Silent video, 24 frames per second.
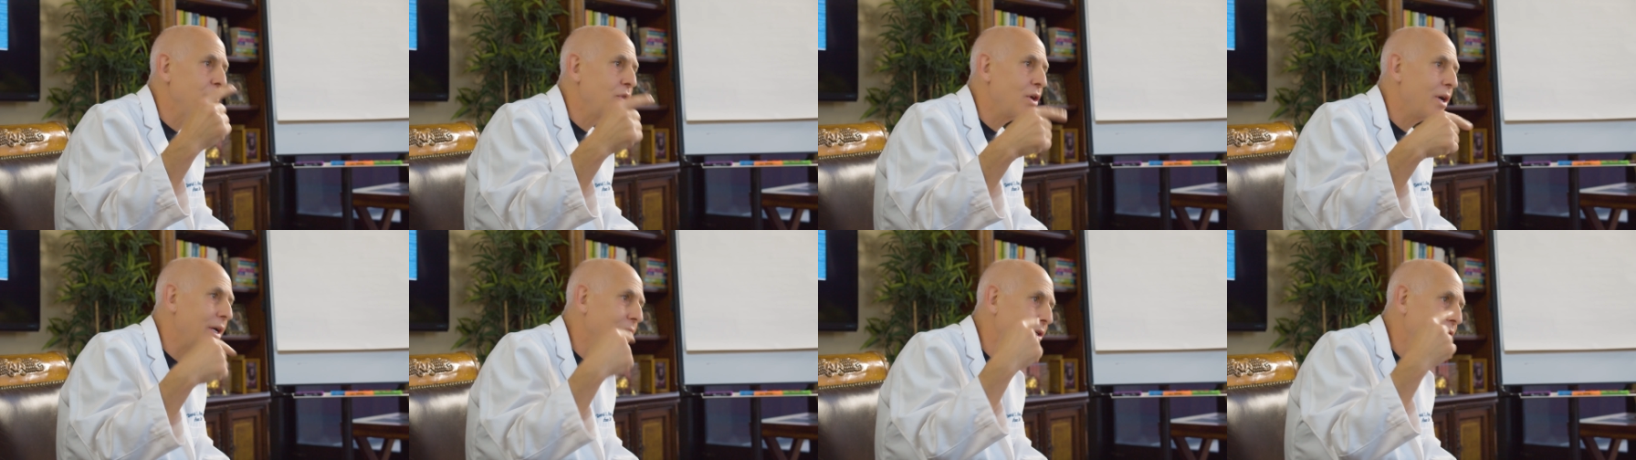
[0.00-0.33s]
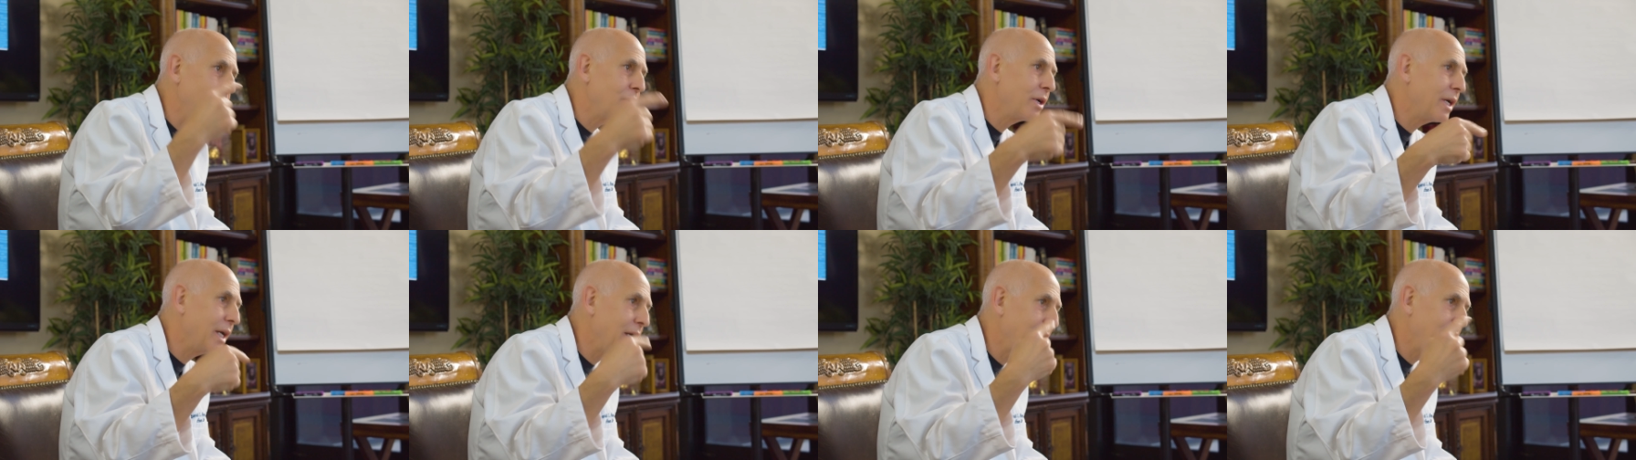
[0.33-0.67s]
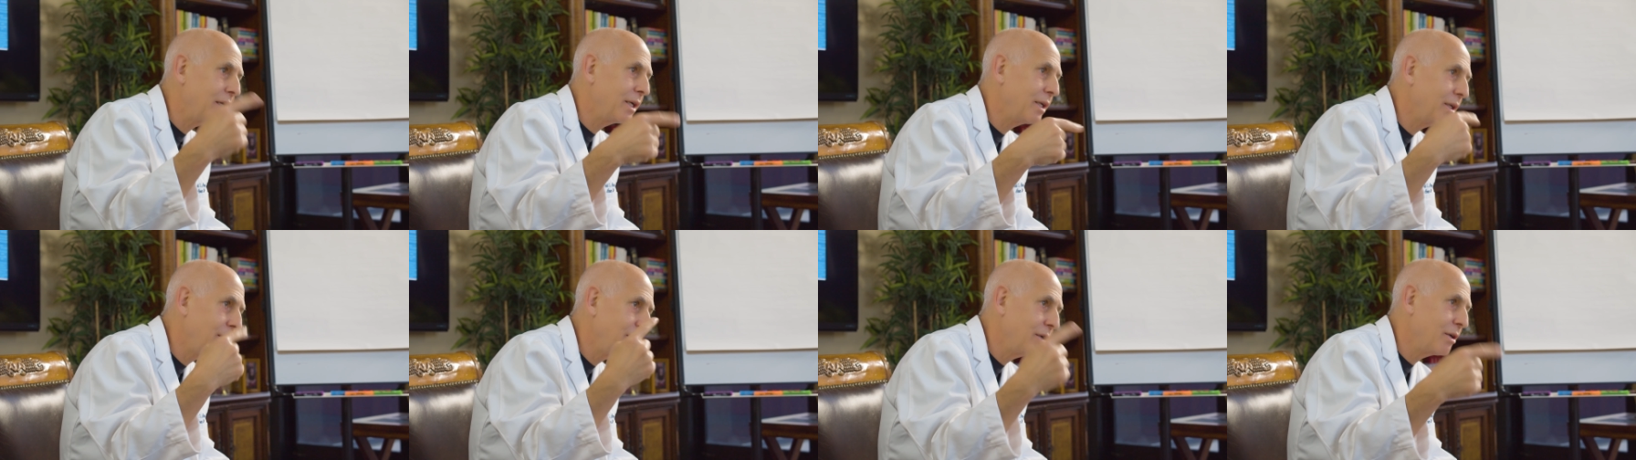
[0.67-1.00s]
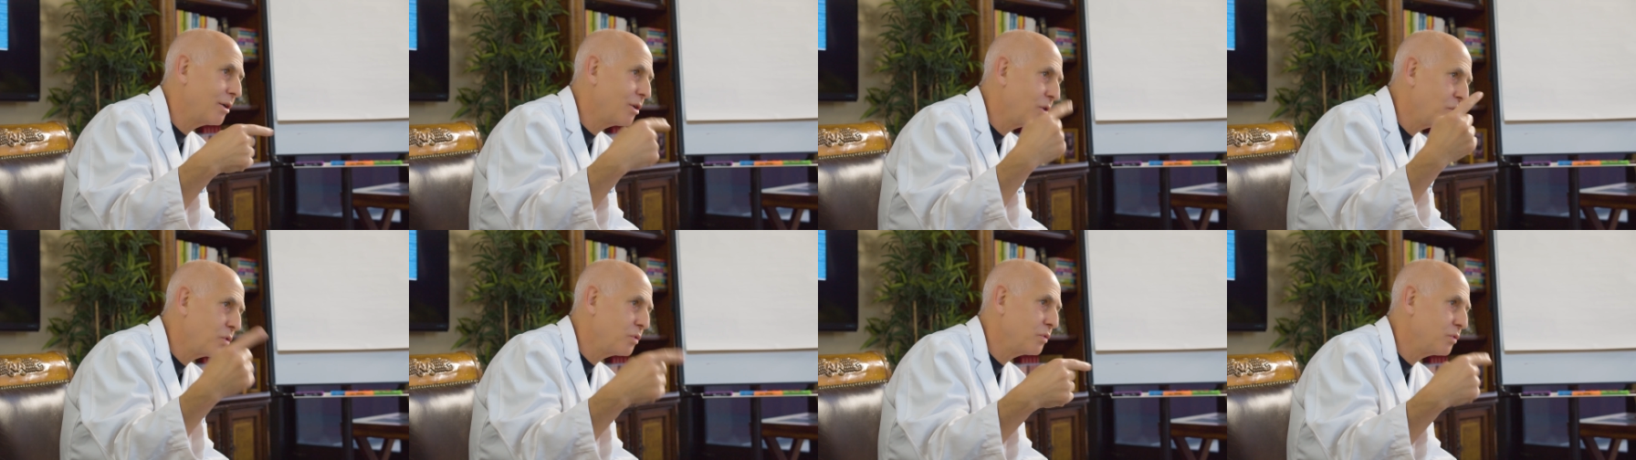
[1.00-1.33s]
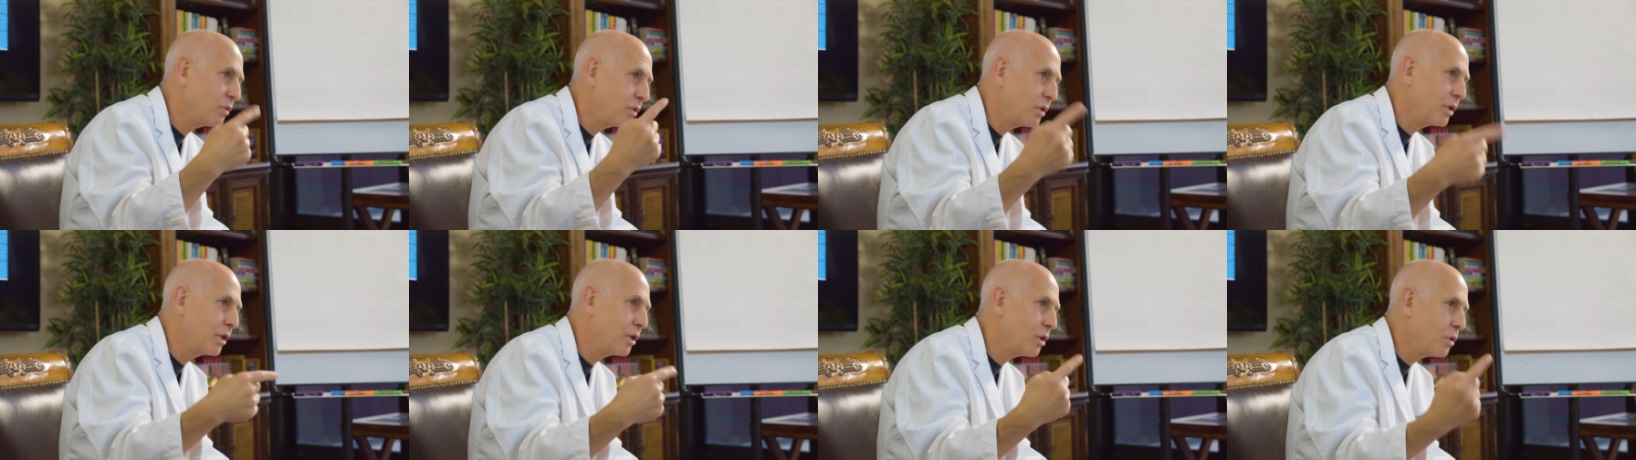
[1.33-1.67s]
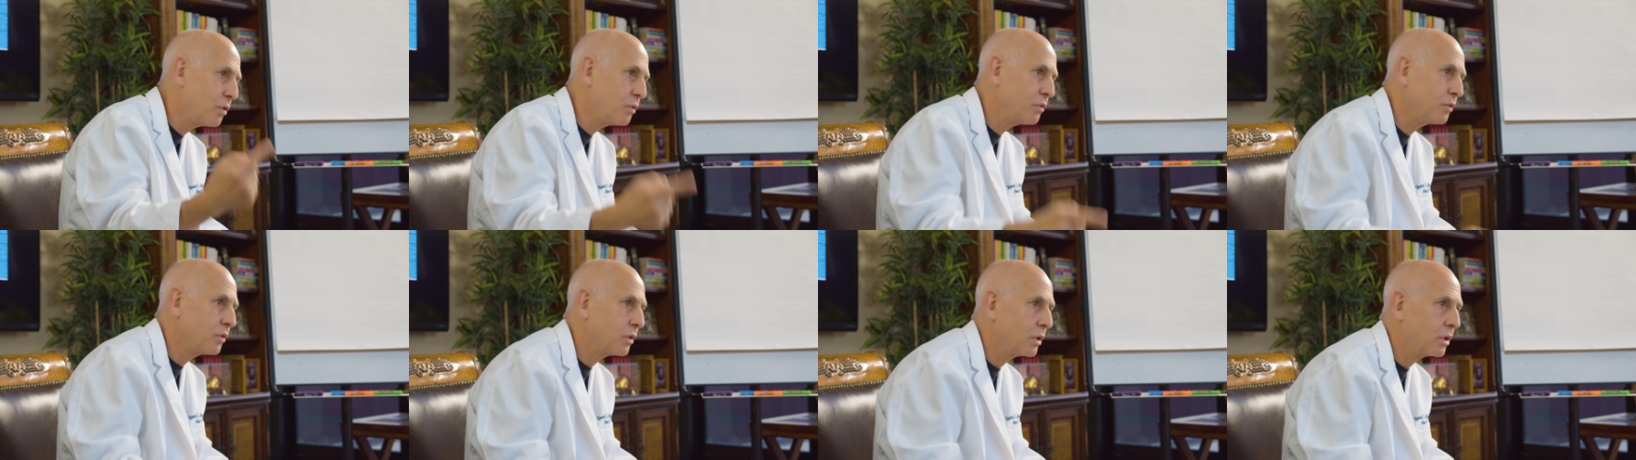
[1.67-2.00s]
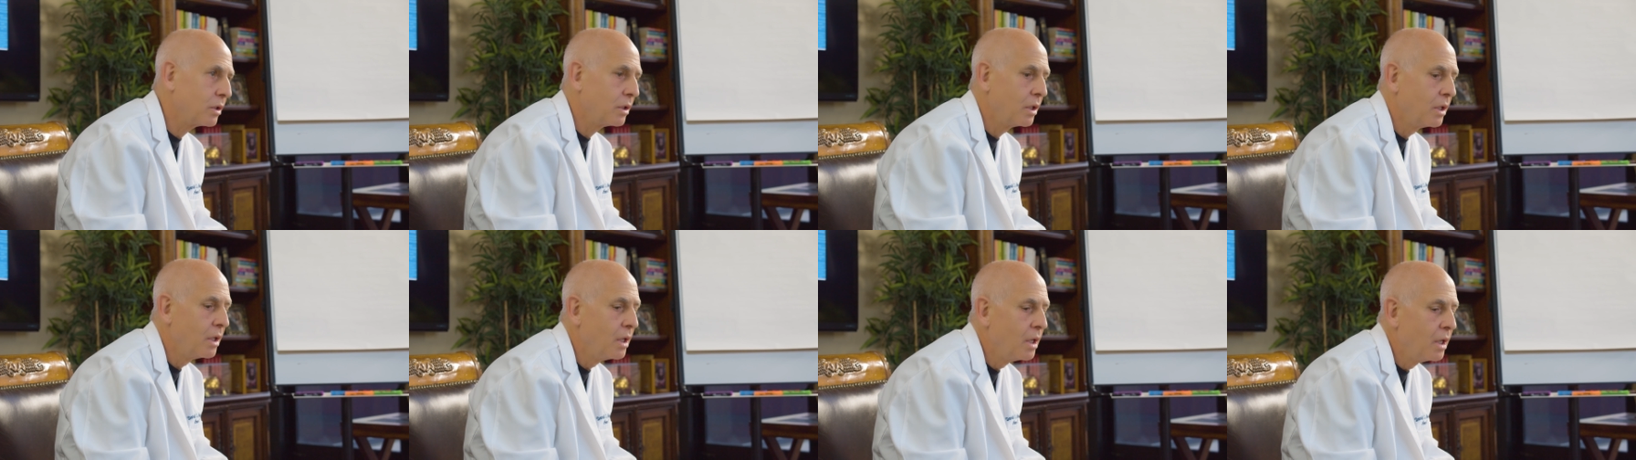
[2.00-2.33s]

thought in your head over and over.